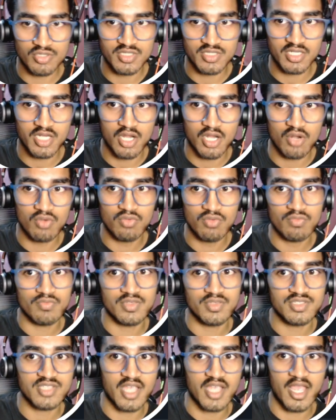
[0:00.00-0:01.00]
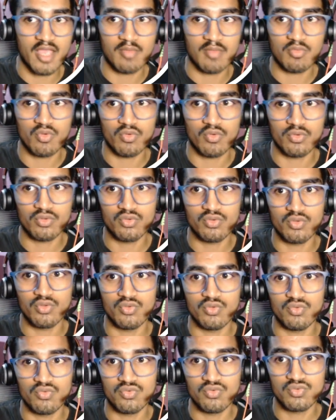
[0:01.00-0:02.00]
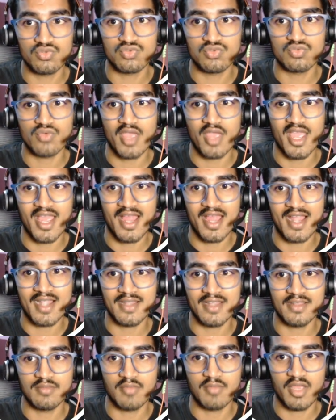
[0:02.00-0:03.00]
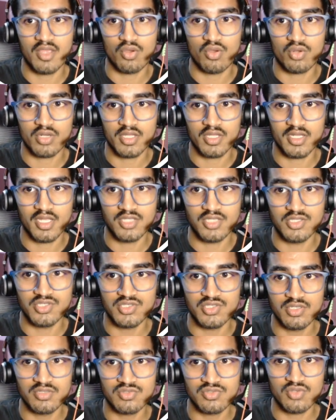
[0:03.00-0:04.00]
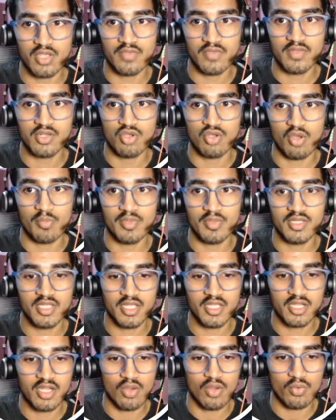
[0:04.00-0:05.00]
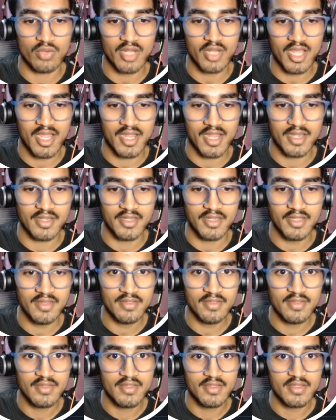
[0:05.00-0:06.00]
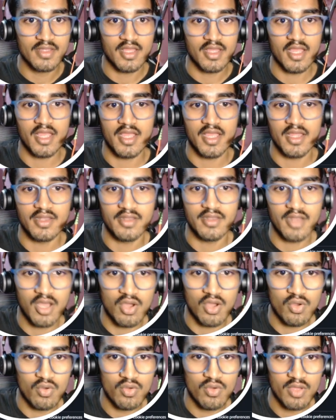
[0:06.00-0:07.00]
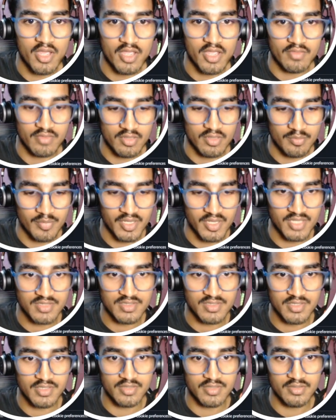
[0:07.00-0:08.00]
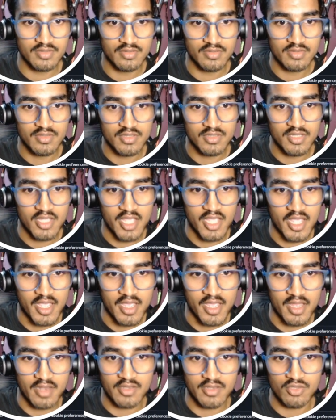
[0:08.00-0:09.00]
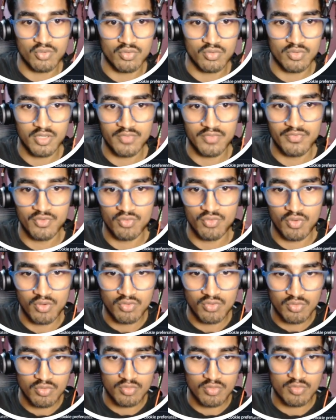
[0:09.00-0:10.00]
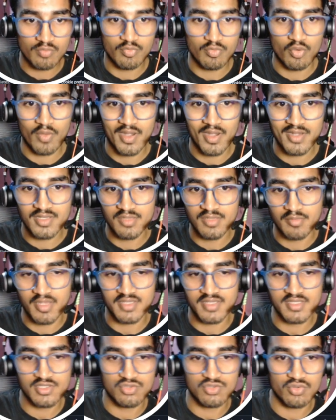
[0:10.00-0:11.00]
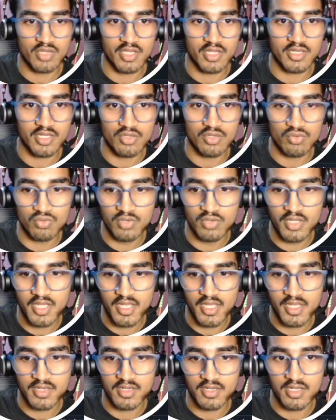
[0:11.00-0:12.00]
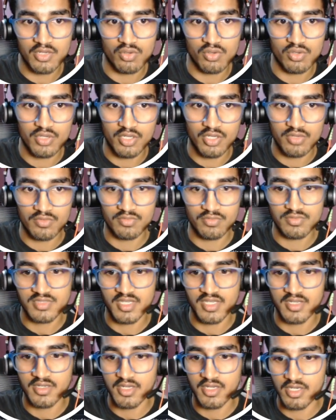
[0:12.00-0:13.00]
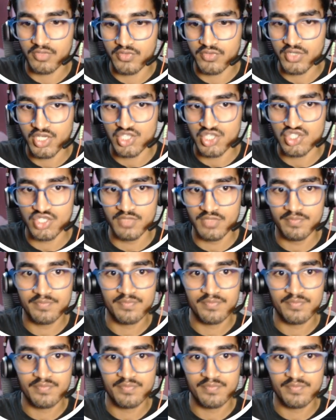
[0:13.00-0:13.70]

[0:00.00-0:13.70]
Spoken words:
account which I am going to use to add in my organization. So I will copy the account ID, and now I will paste here. And you, if you want to provide the message, you can include and click on send invitation.